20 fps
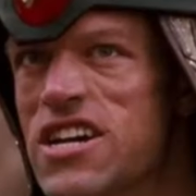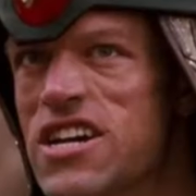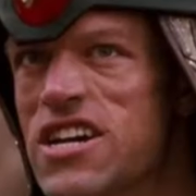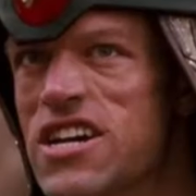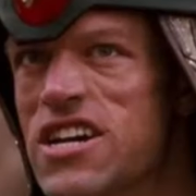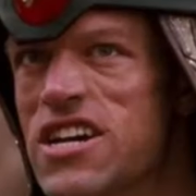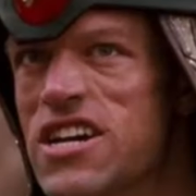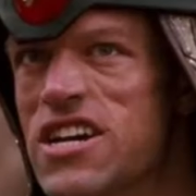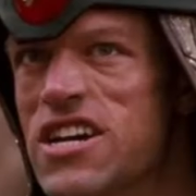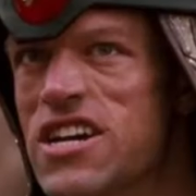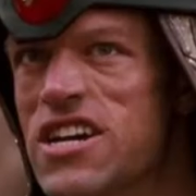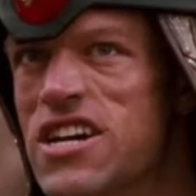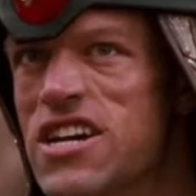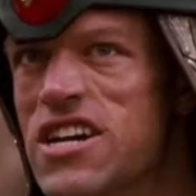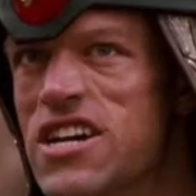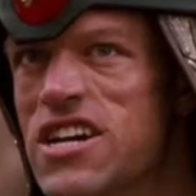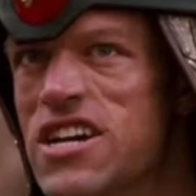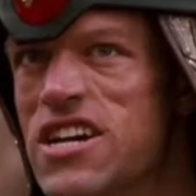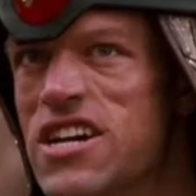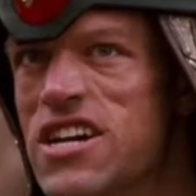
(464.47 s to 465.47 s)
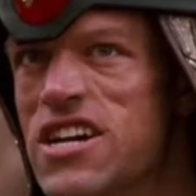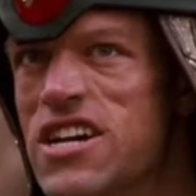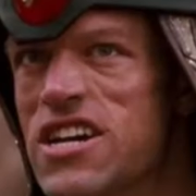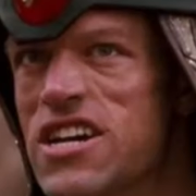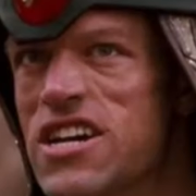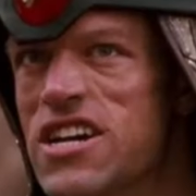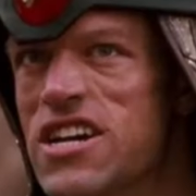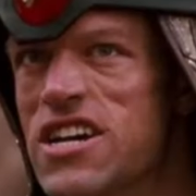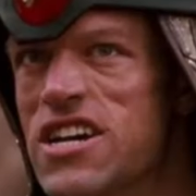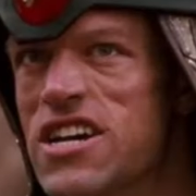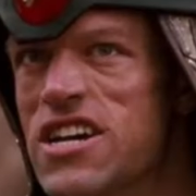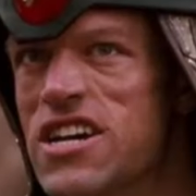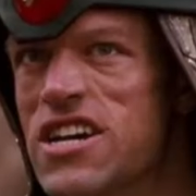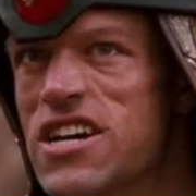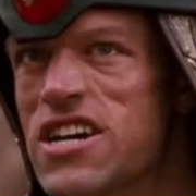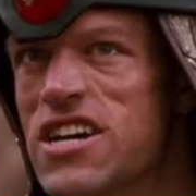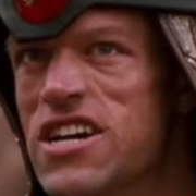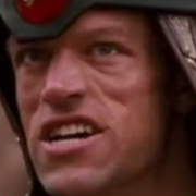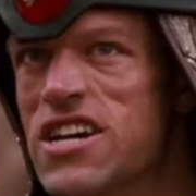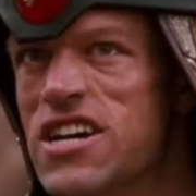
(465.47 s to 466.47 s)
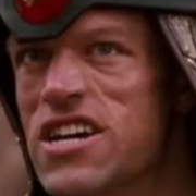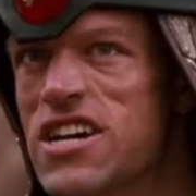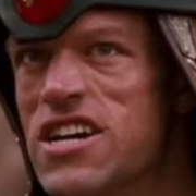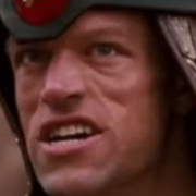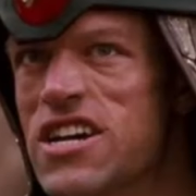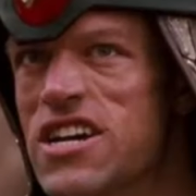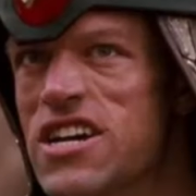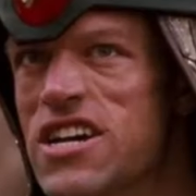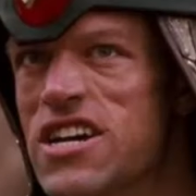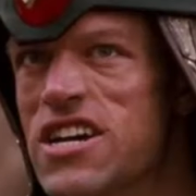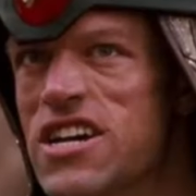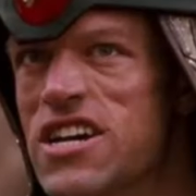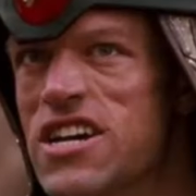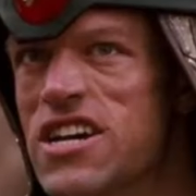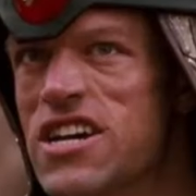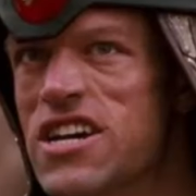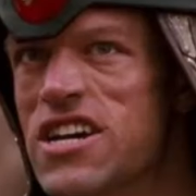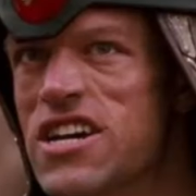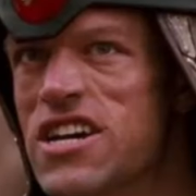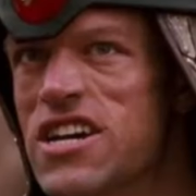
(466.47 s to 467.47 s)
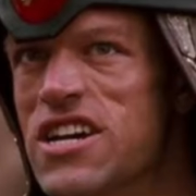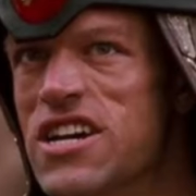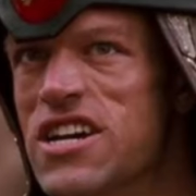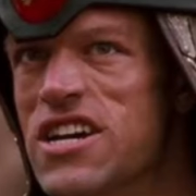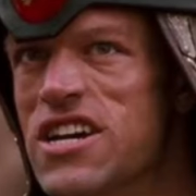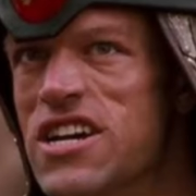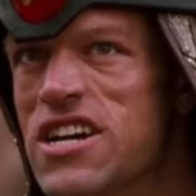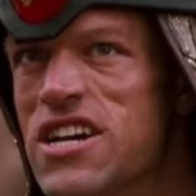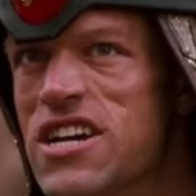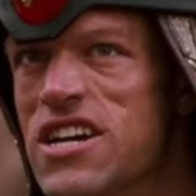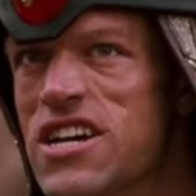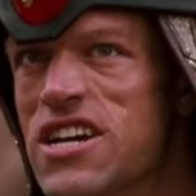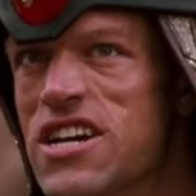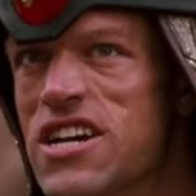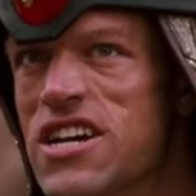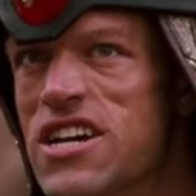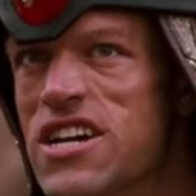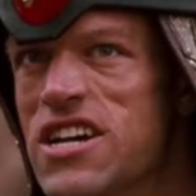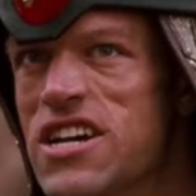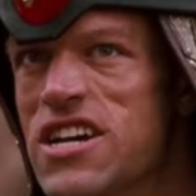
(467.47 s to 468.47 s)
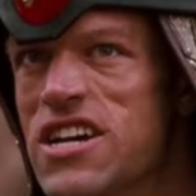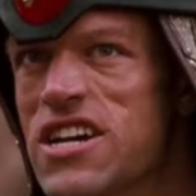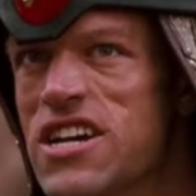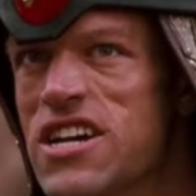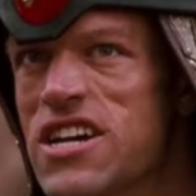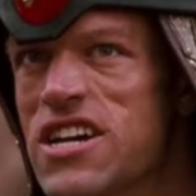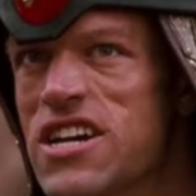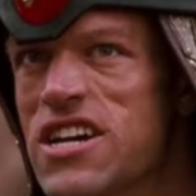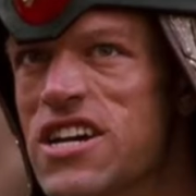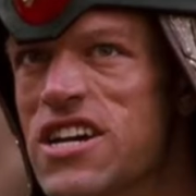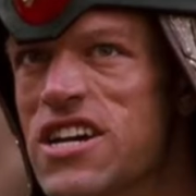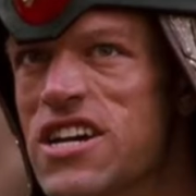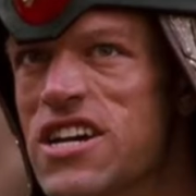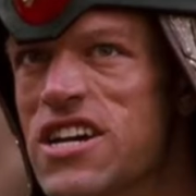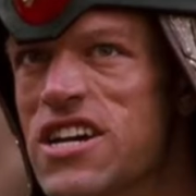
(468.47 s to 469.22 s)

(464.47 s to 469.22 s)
(not speaking)